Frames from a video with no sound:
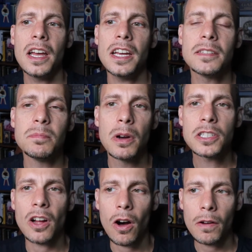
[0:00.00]
is
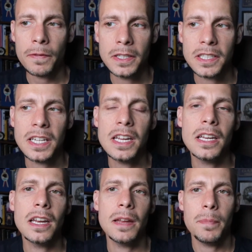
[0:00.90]
most often
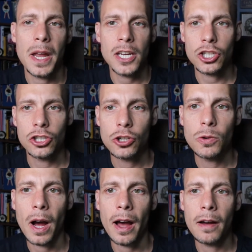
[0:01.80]
seen in patients who
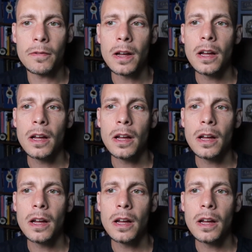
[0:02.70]
have